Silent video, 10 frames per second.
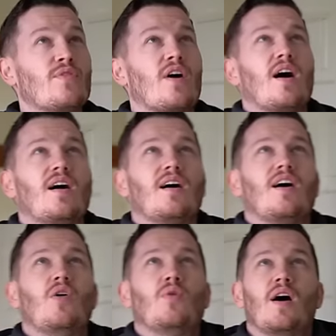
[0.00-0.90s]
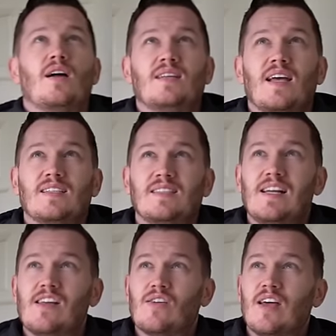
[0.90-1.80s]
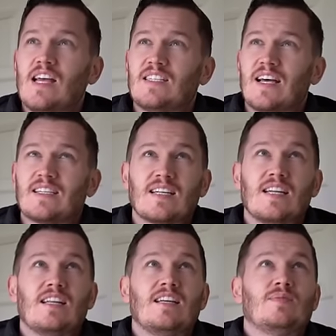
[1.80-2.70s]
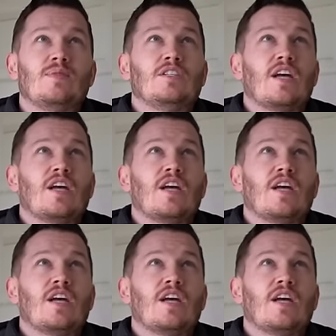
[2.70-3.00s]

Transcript: we've got old Artex ceiling on here, so that's going to need to be